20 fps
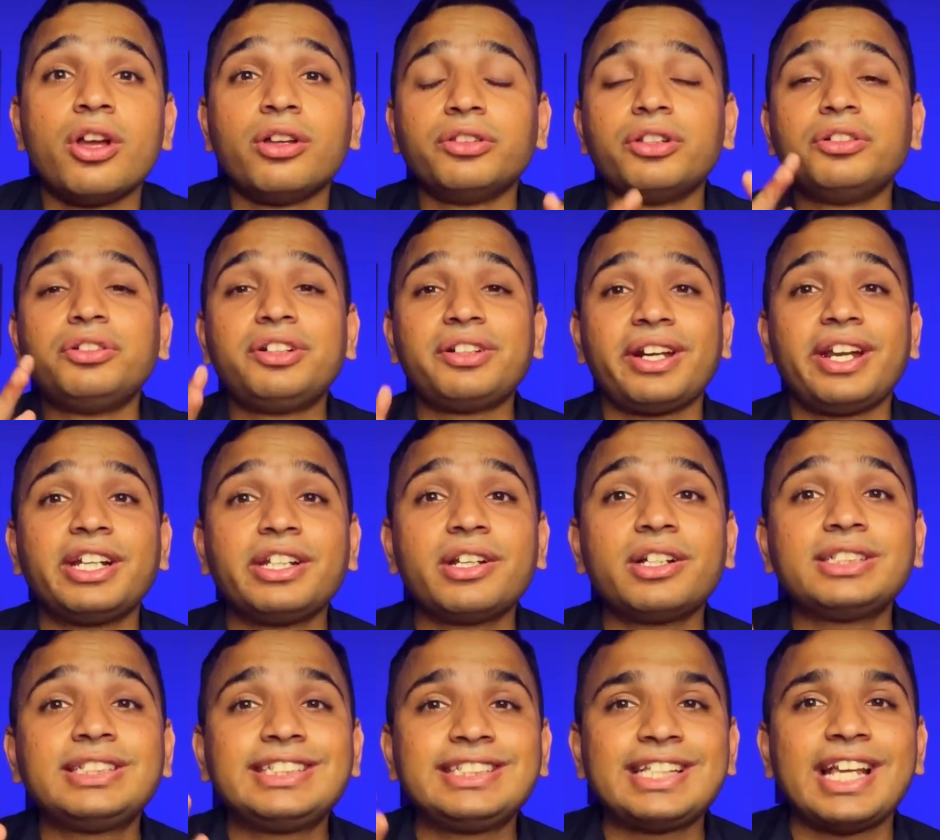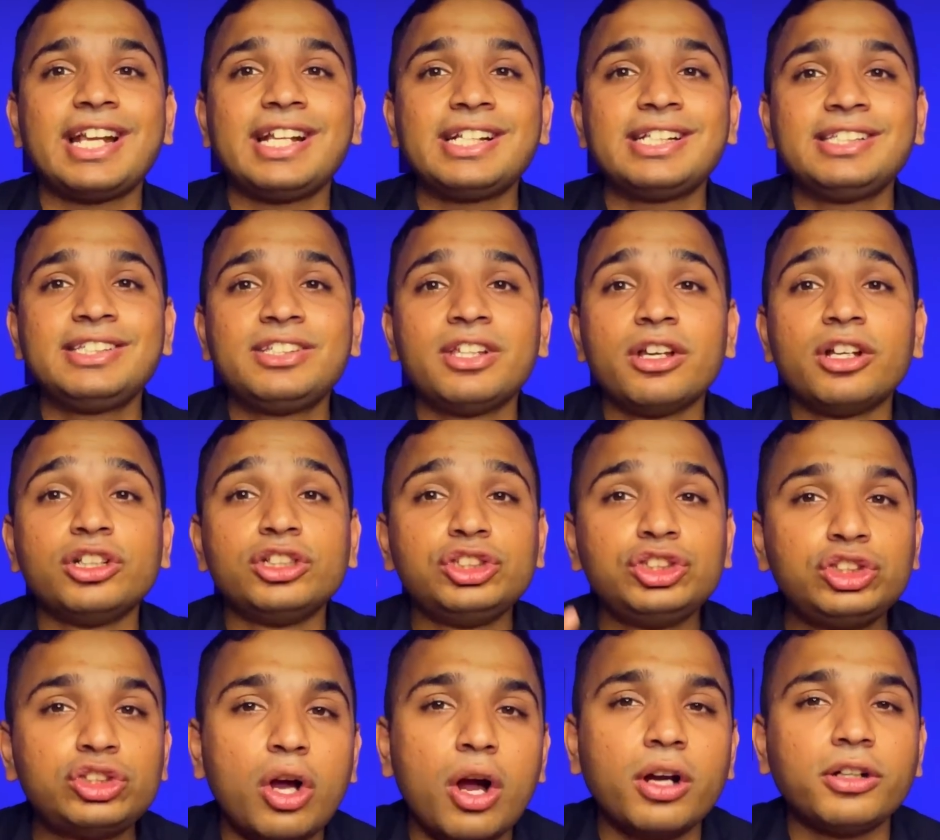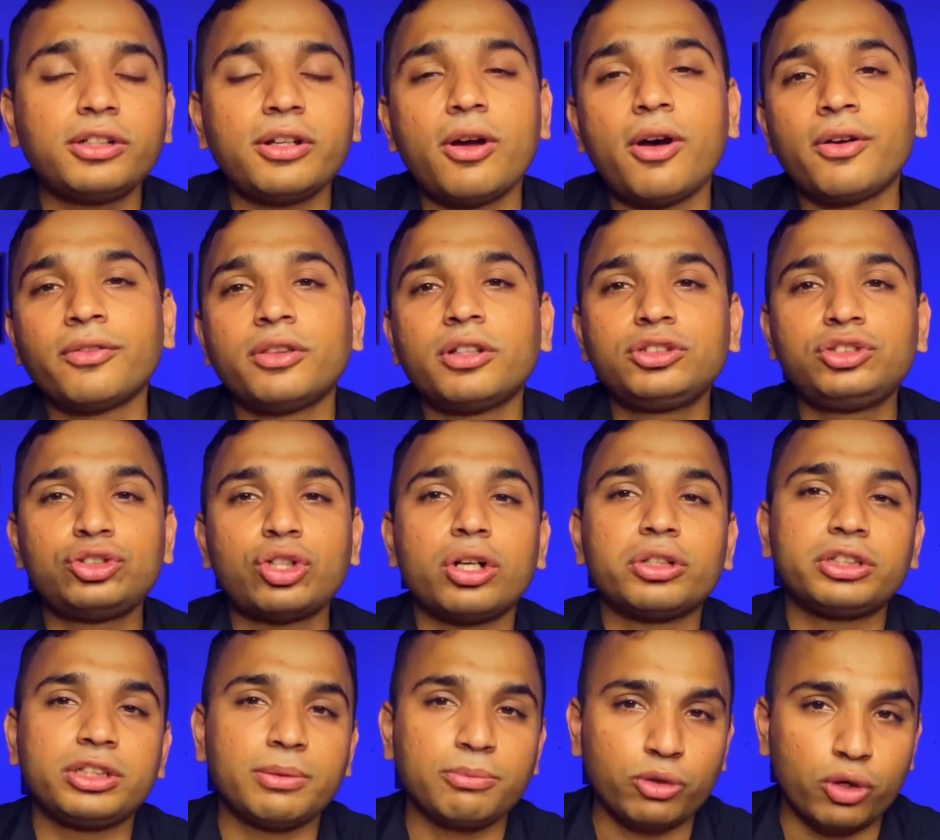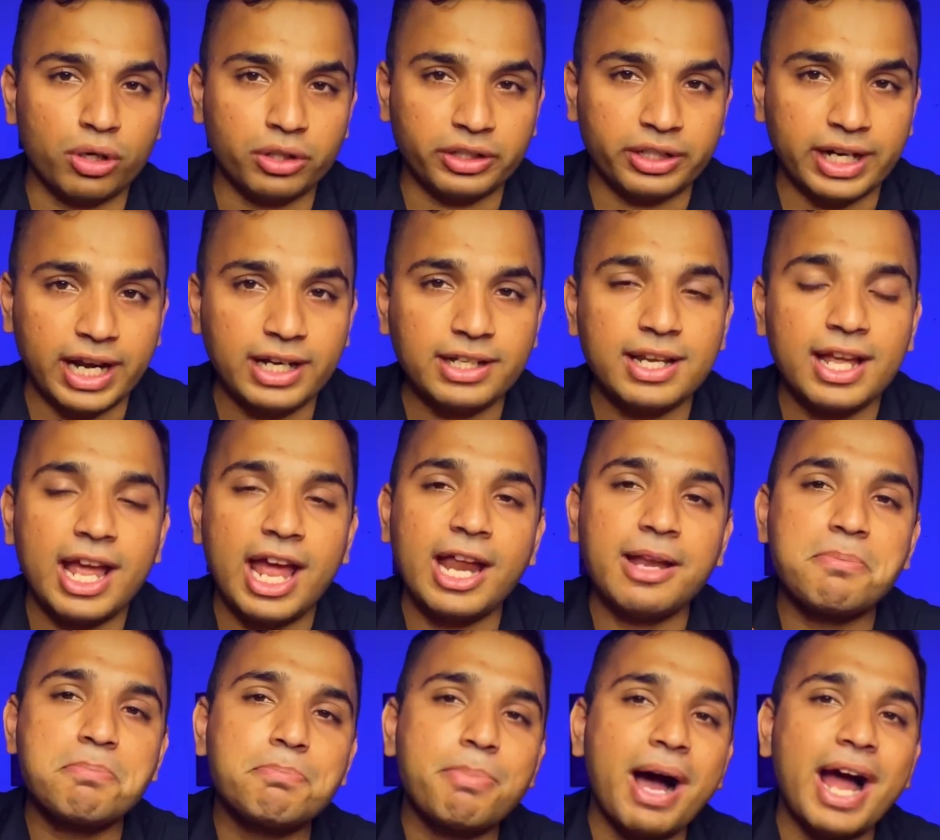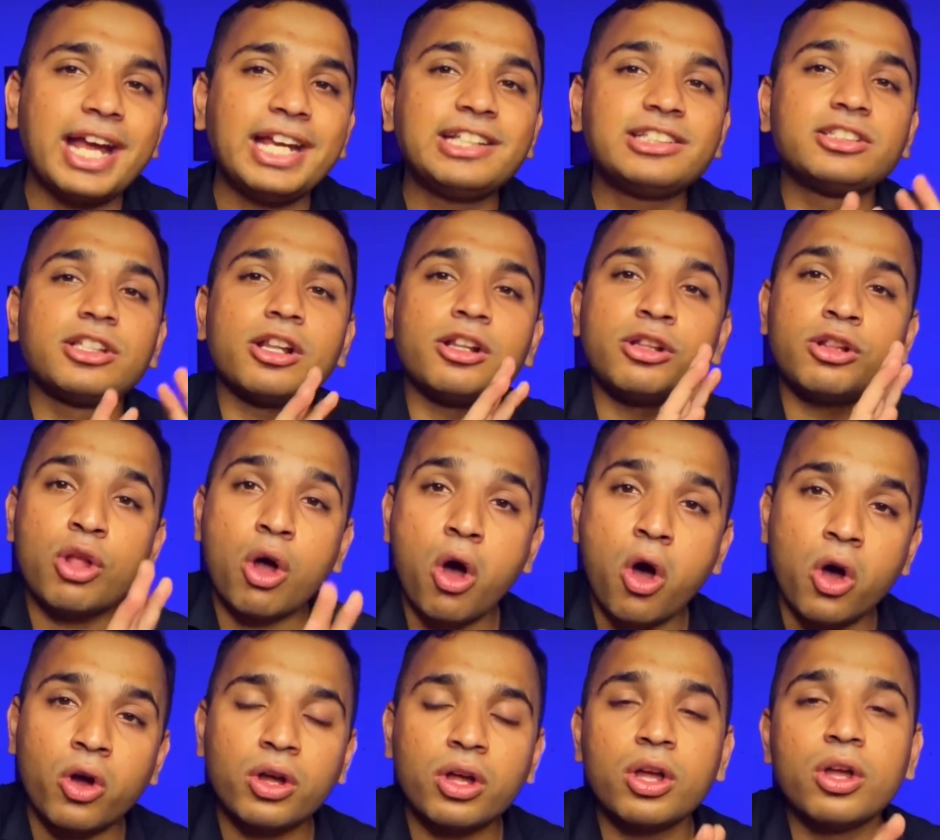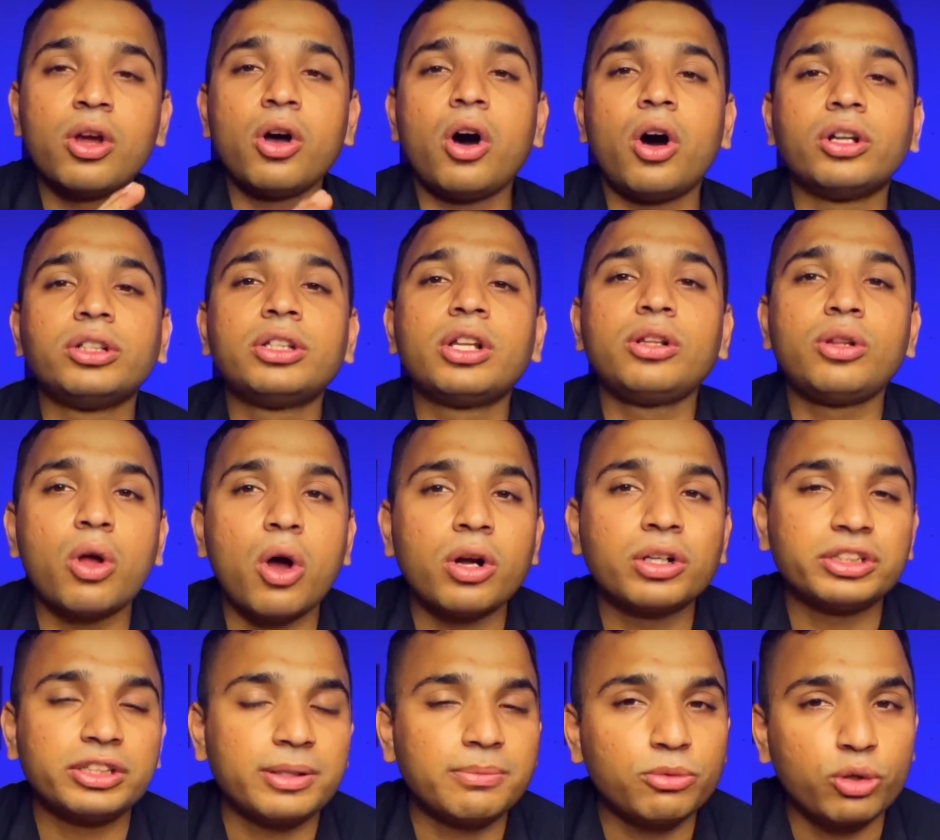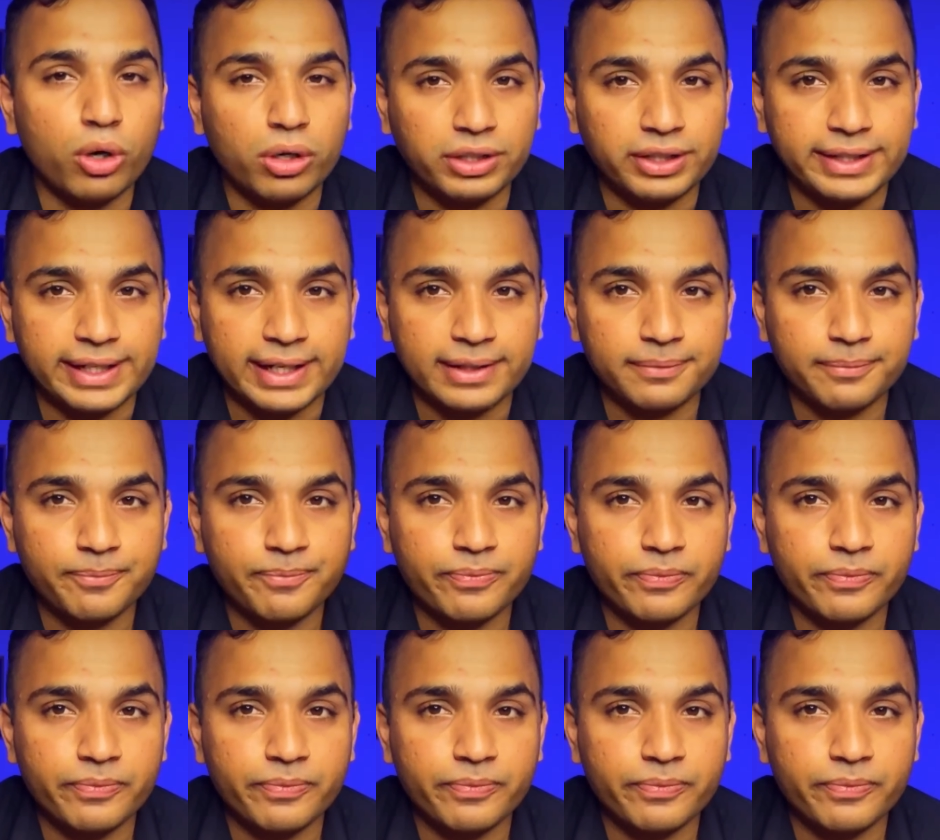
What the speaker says: the trader sells short on the short-term contract and buys long on the long-term contract.